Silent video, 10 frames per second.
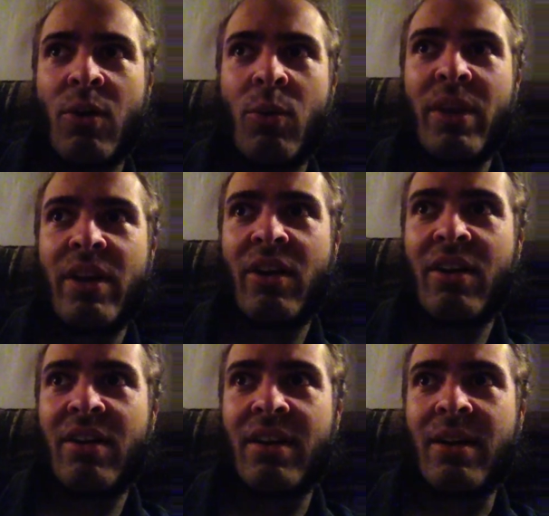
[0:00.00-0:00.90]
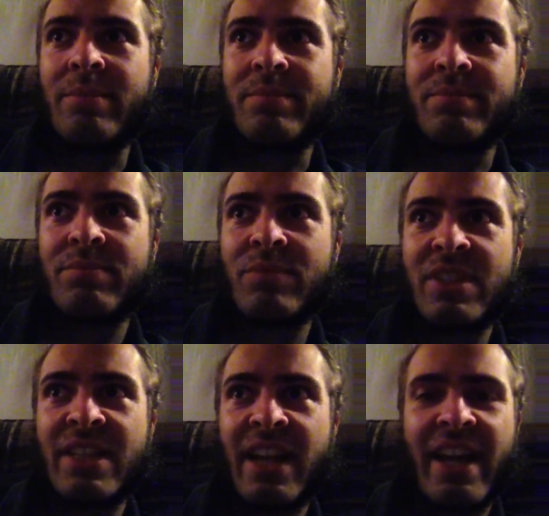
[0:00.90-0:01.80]
we are, the
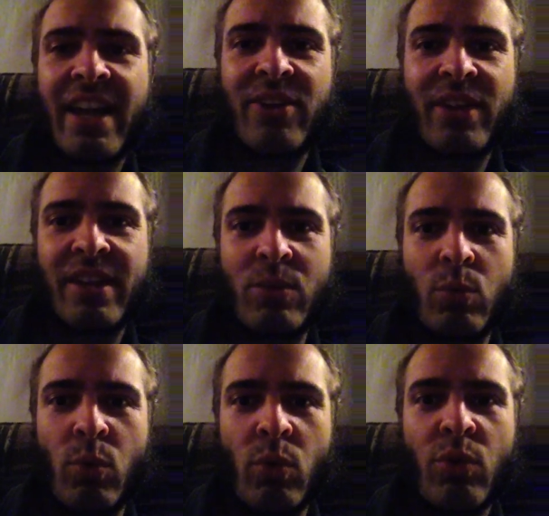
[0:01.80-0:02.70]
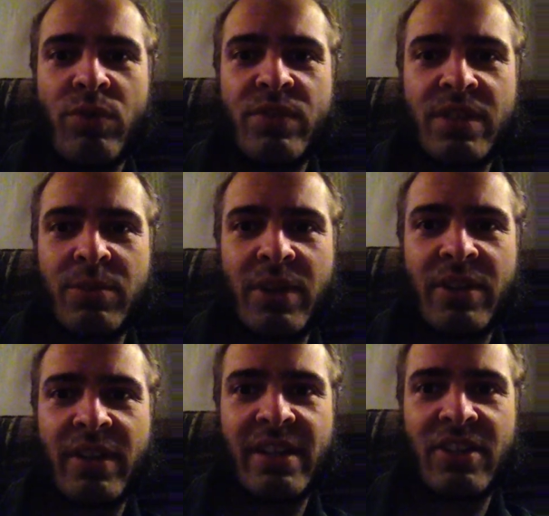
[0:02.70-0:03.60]
CIA are like the wolves and we
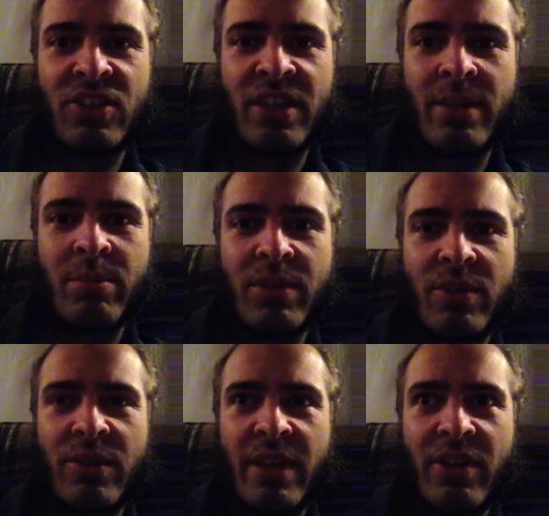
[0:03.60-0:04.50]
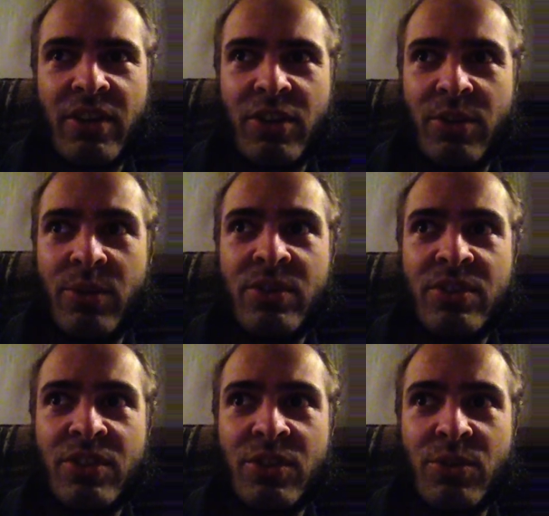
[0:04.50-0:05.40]
are like the sheep, you know. They are
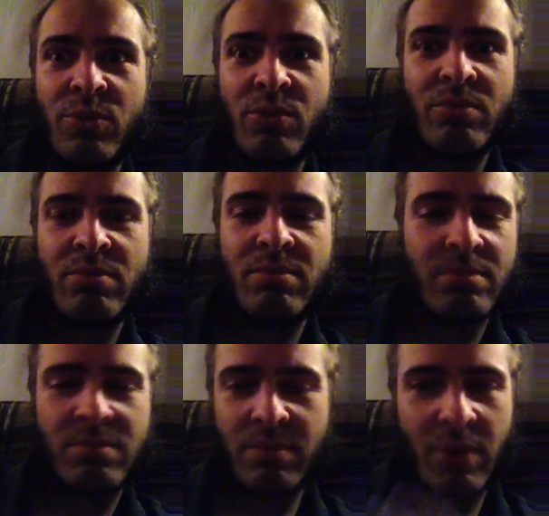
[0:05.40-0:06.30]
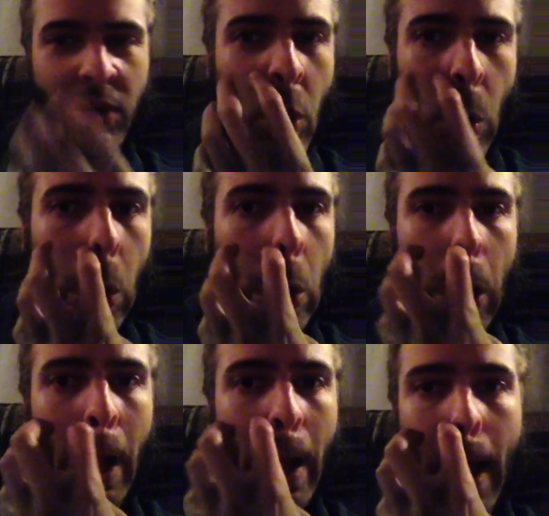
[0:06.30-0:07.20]
used to cull
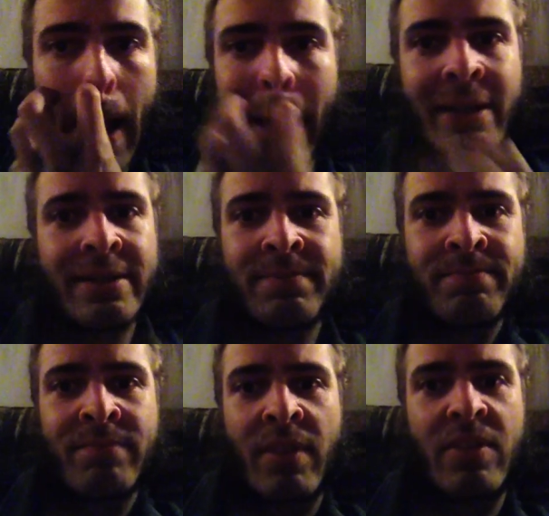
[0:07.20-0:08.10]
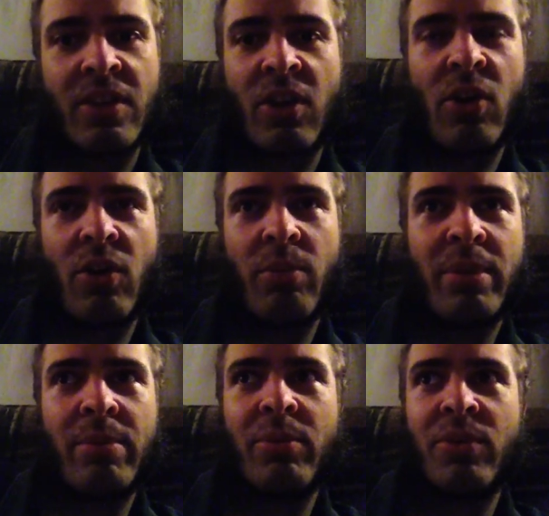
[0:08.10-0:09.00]
to call
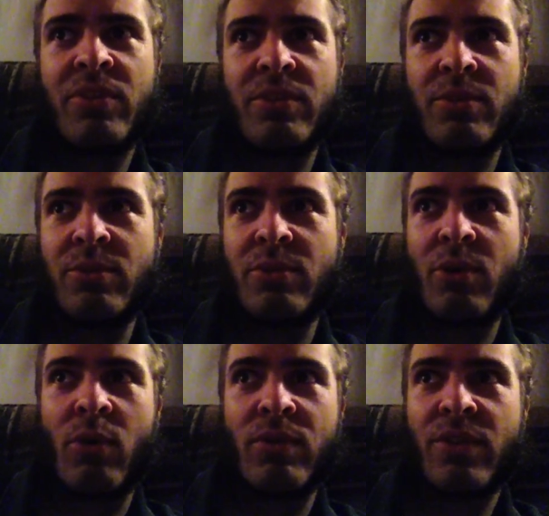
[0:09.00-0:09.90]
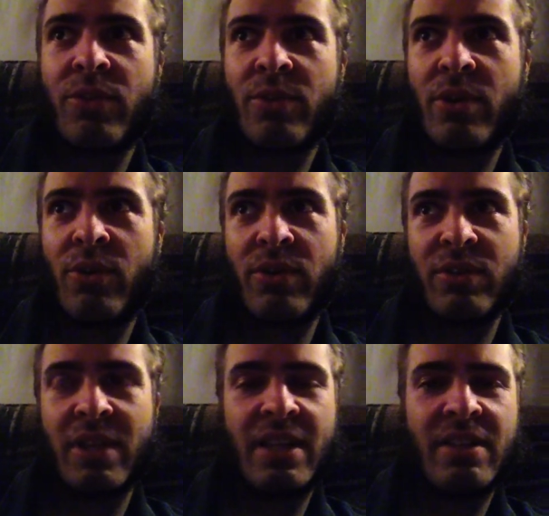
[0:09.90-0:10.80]
people to overthrow, to
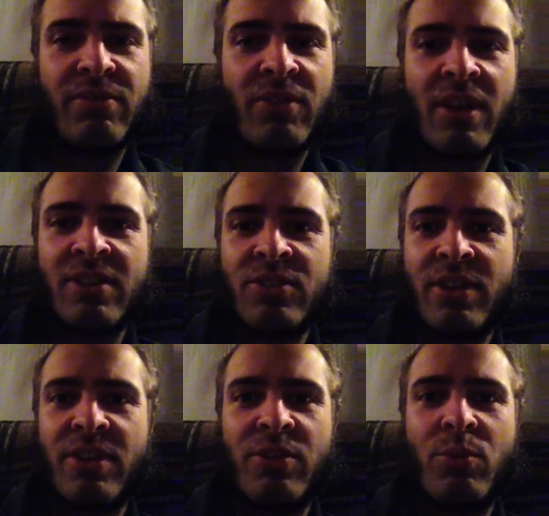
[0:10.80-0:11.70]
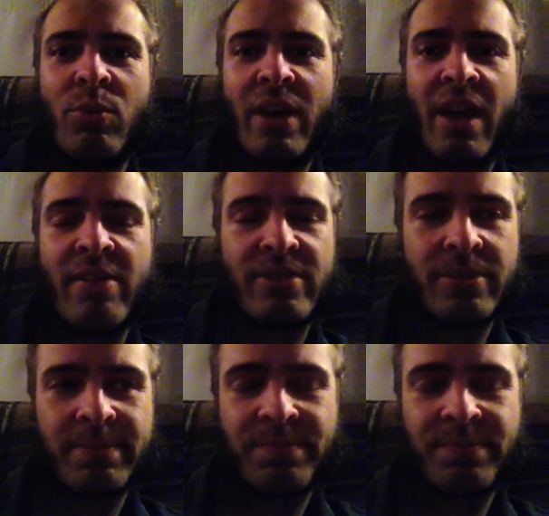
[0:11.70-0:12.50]
lead the flock astray, to do whatever.